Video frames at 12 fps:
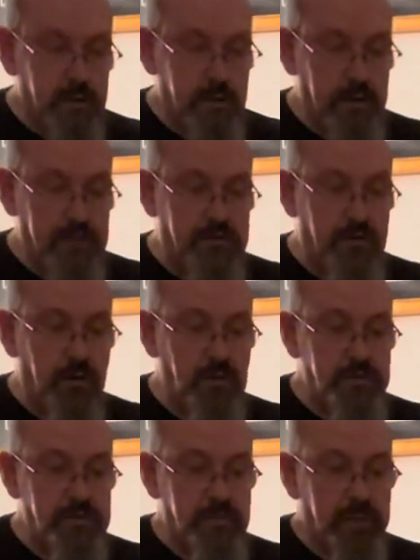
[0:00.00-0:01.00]
It's
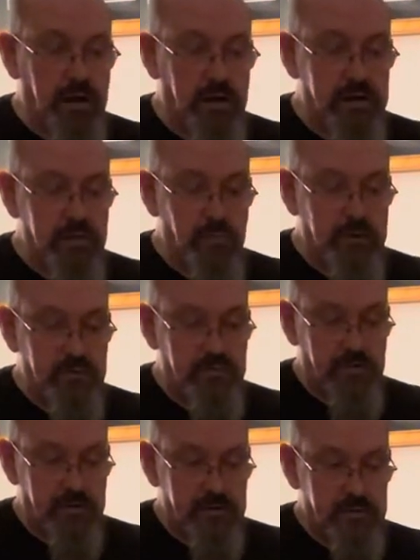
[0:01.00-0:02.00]
cold in the park in
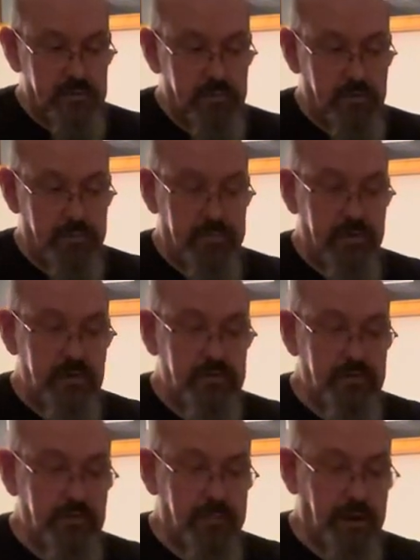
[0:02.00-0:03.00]
winter, but Percy
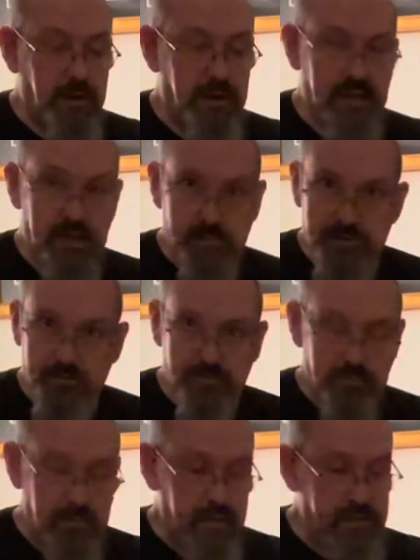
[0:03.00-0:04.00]
the Park Keeper
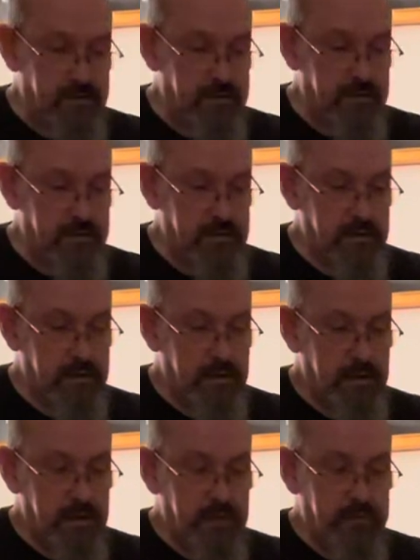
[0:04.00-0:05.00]
doesn't mind.
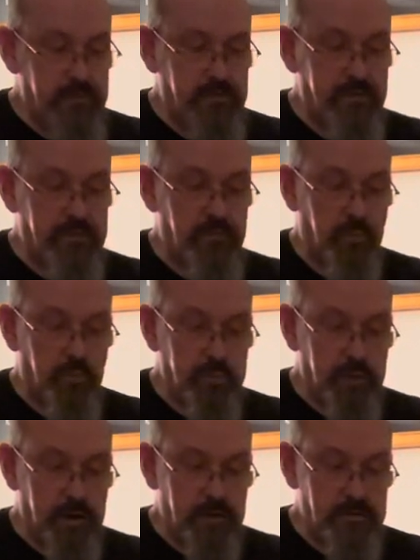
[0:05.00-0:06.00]
He puts on his warm
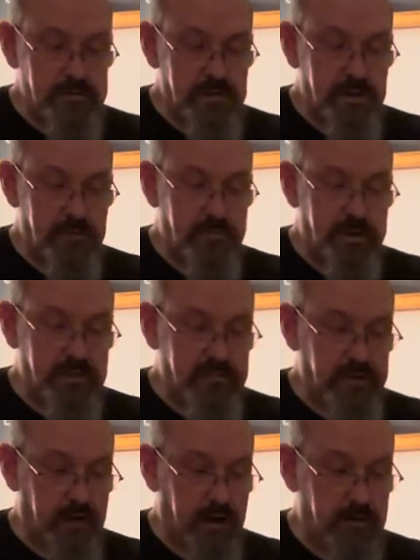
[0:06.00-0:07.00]
coat and his big
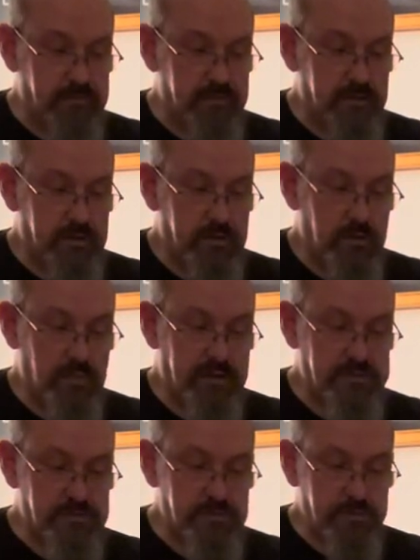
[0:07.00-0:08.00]
scarf and wears
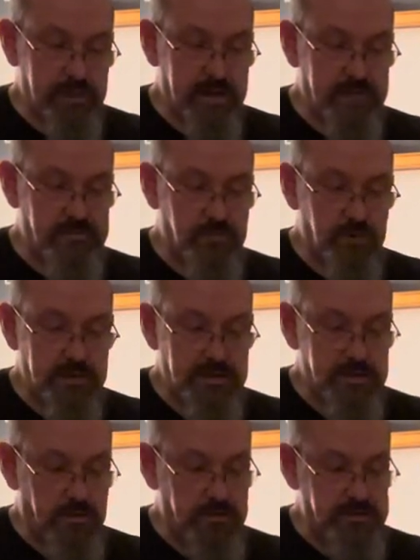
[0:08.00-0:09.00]
two pairs of woolly
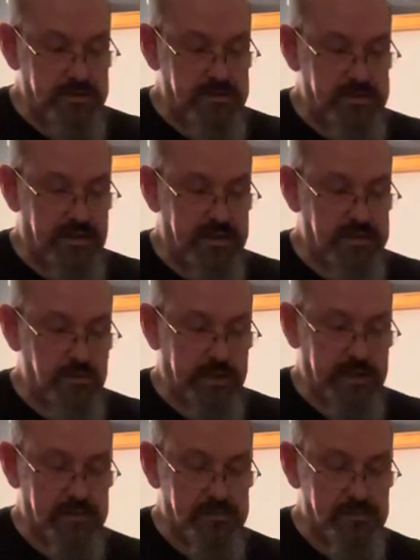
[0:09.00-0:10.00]
socks inside his
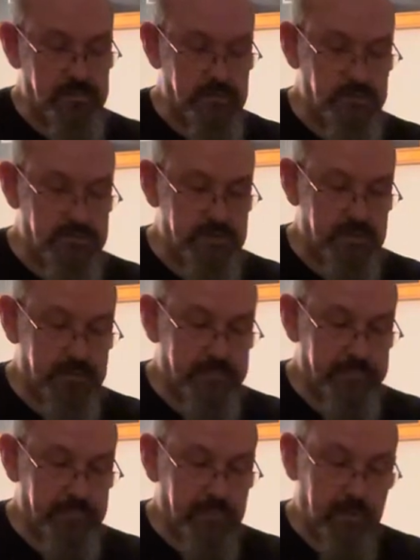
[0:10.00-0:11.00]
Wellington boots.
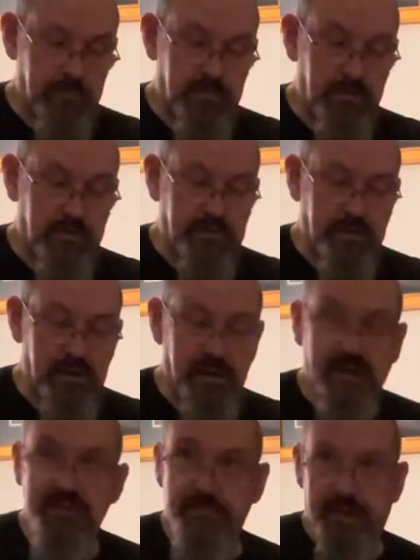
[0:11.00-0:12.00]
Percy
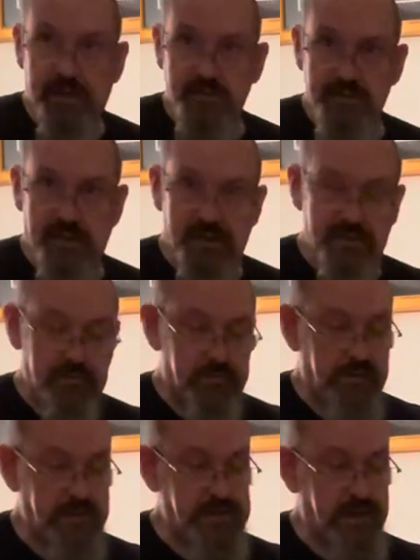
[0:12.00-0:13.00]
likes to be outside in the
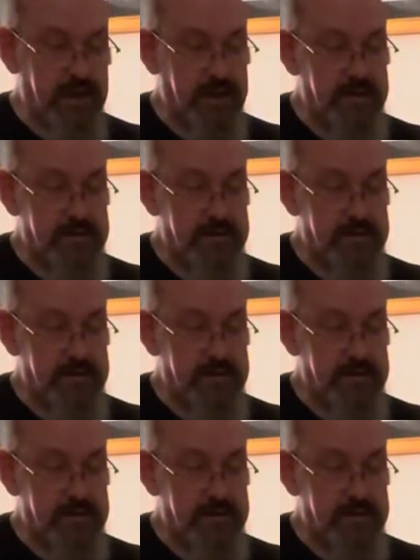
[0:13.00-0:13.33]
fresh air.